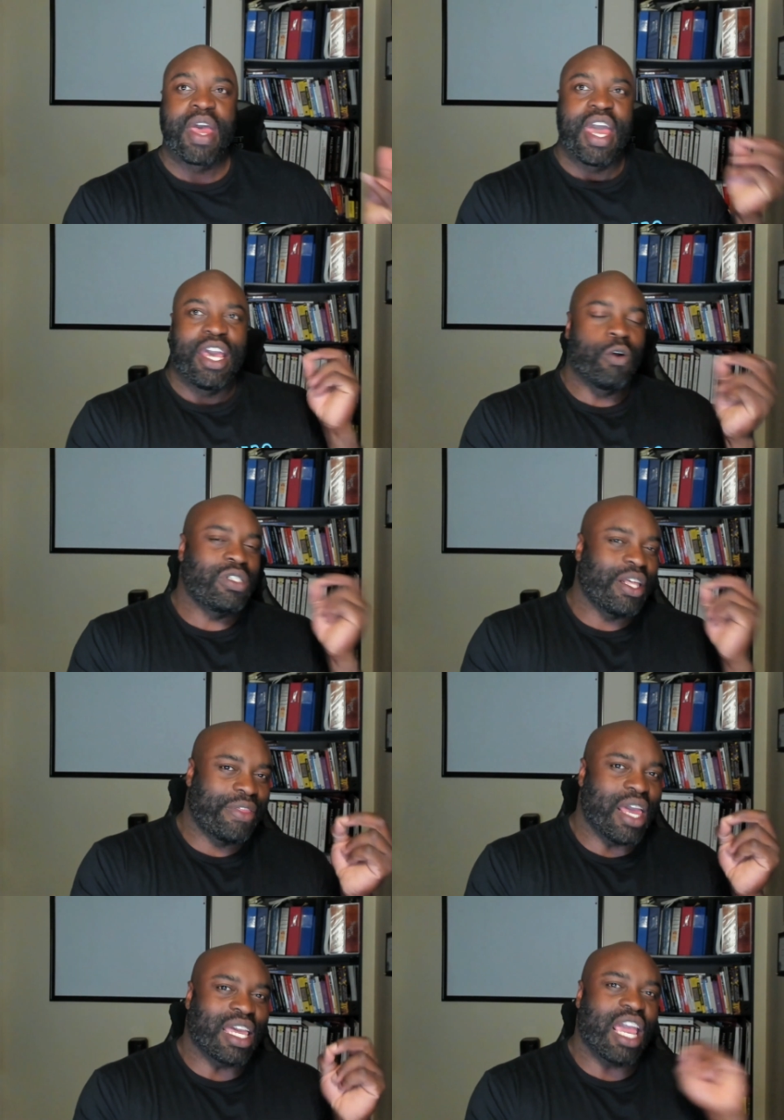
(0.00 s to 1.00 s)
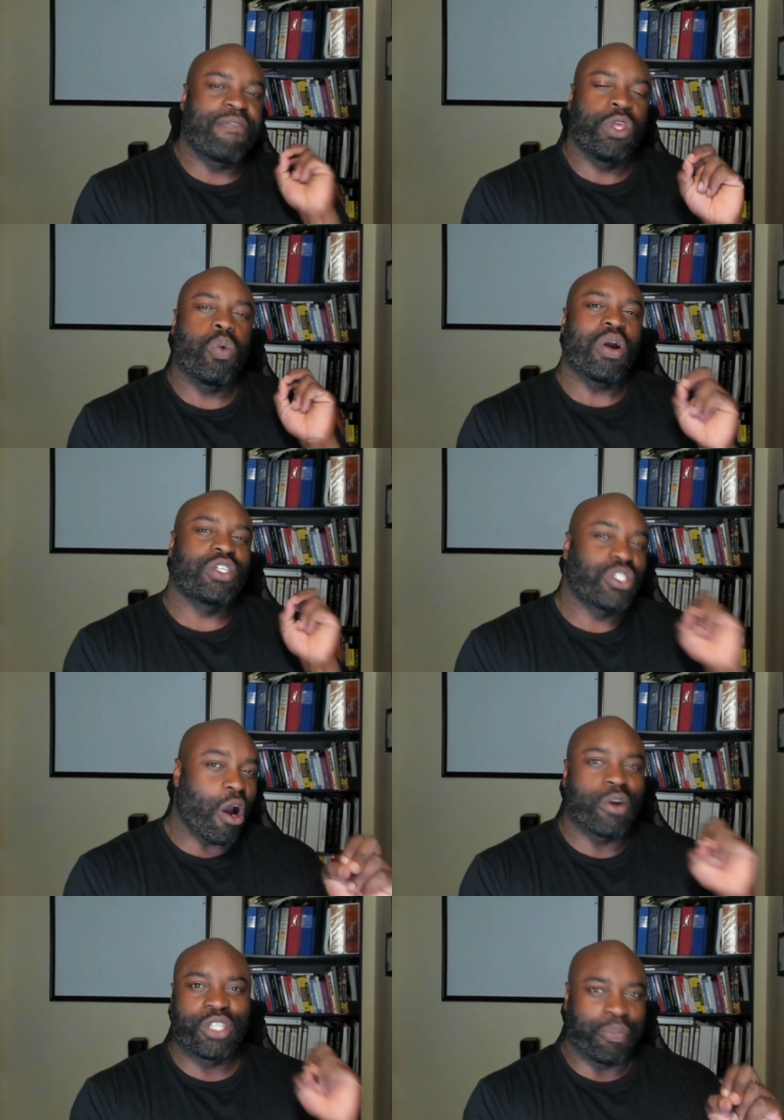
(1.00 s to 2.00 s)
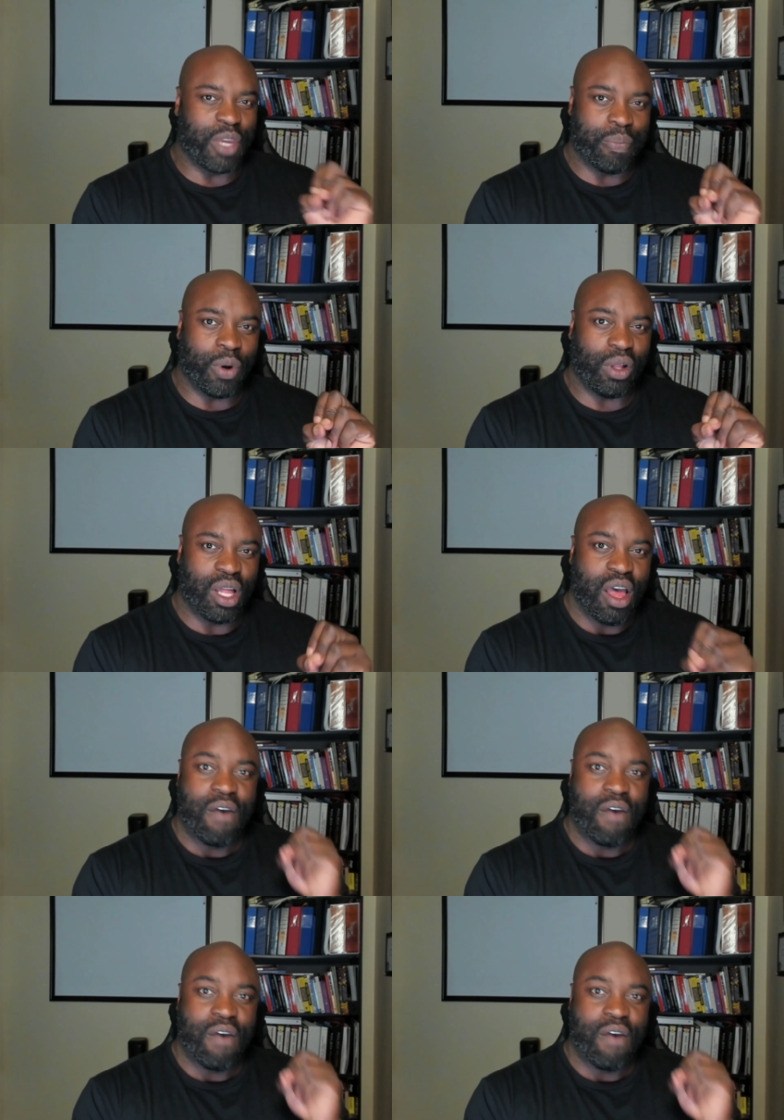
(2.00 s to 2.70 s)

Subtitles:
Here's the thing. If you are charging people